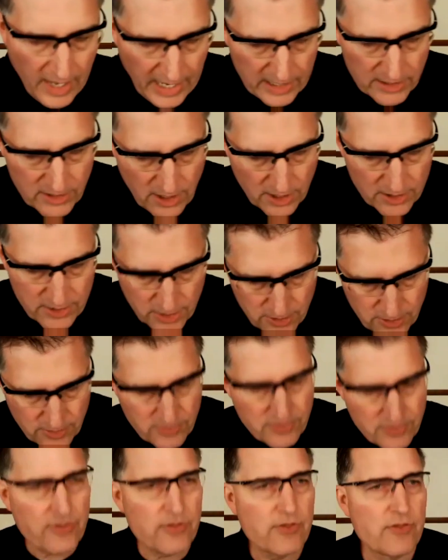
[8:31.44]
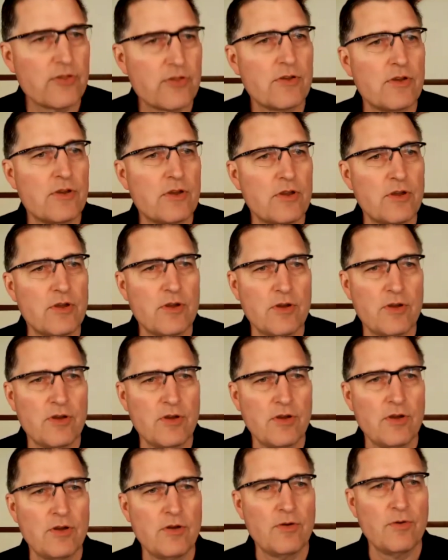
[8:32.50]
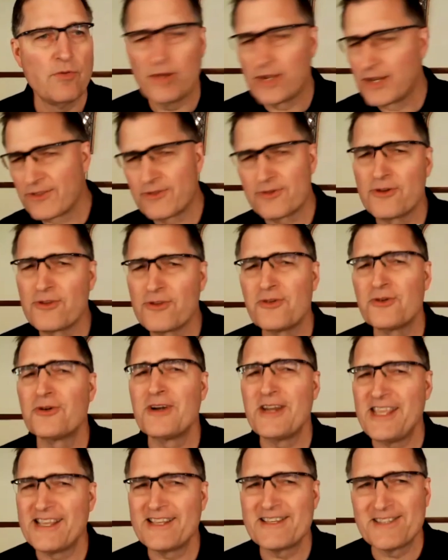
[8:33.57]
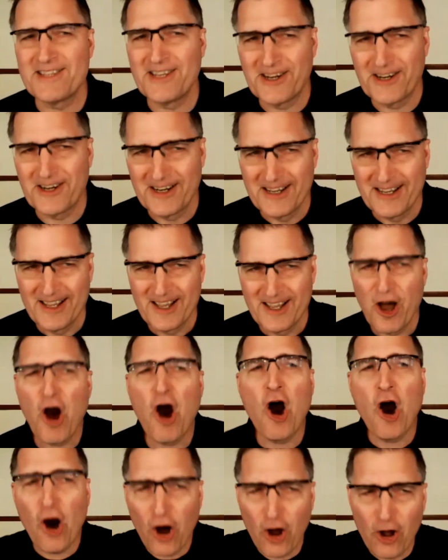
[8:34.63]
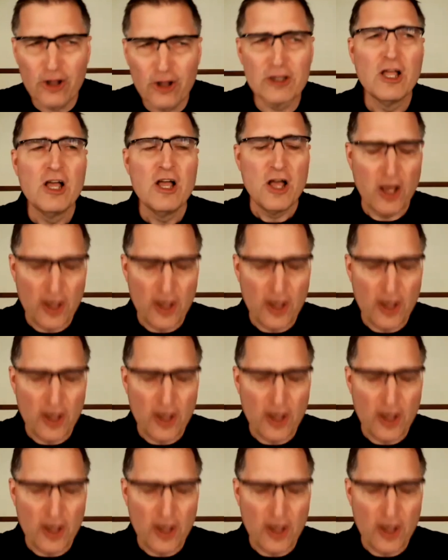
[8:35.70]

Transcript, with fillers: and on earth. What other authority is there? All